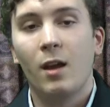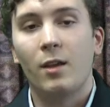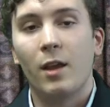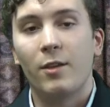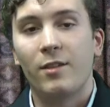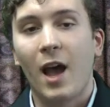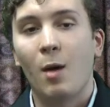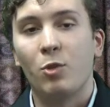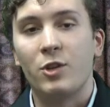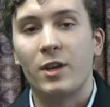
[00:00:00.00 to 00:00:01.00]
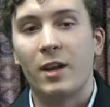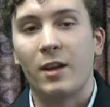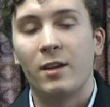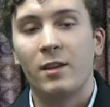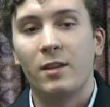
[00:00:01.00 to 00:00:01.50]

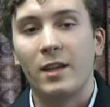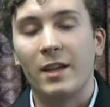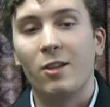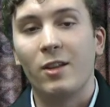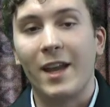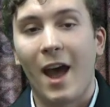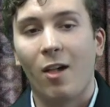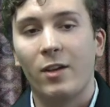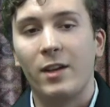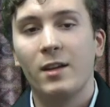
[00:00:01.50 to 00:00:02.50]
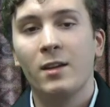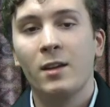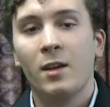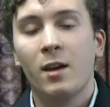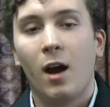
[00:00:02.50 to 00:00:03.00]
establishing the illegality
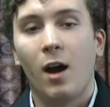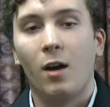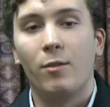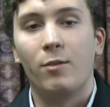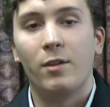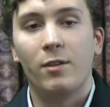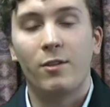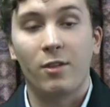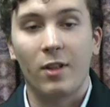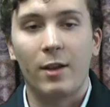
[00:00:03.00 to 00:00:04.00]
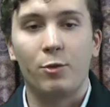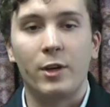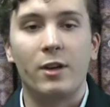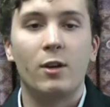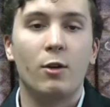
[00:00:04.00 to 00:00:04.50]
of
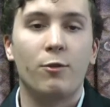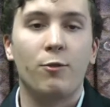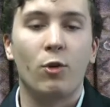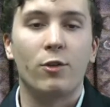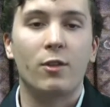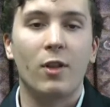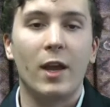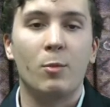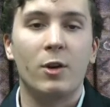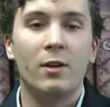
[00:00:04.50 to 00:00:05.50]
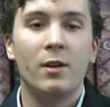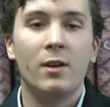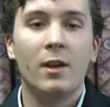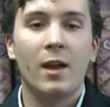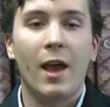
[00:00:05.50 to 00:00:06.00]
slavery or forced labor,
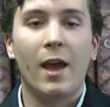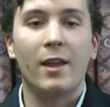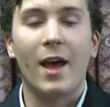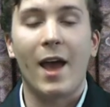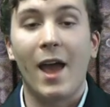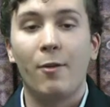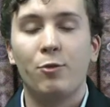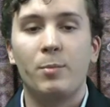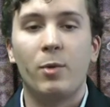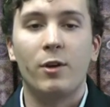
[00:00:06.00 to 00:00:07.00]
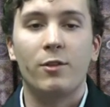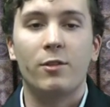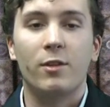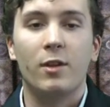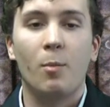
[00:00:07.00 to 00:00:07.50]
and that every
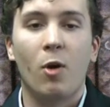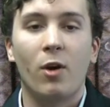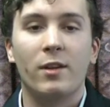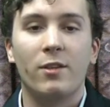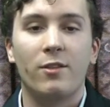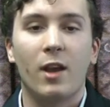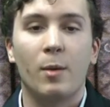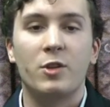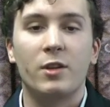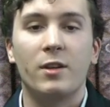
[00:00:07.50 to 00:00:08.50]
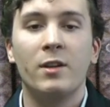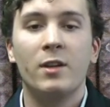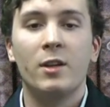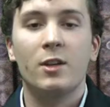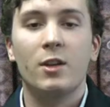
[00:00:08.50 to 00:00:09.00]
person upon conception
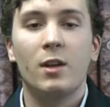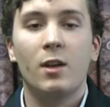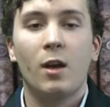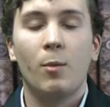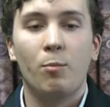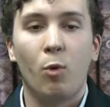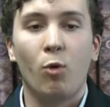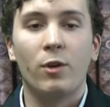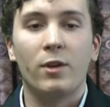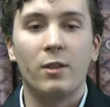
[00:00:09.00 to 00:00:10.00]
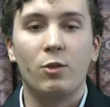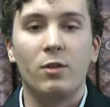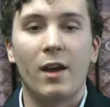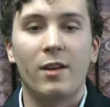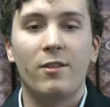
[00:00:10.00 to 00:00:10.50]
born in the
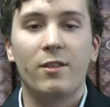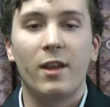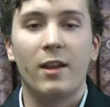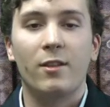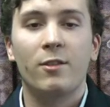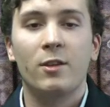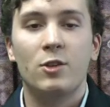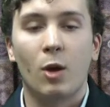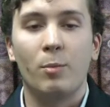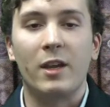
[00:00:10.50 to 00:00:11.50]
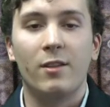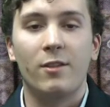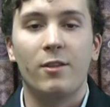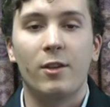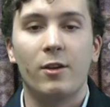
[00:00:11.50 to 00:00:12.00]
United States shall be
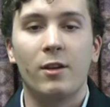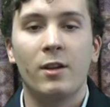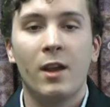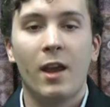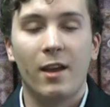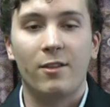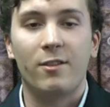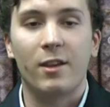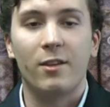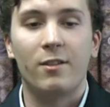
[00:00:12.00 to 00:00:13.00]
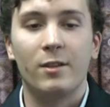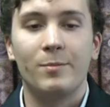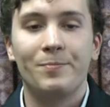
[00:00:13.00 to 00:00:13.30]
considered a citizen.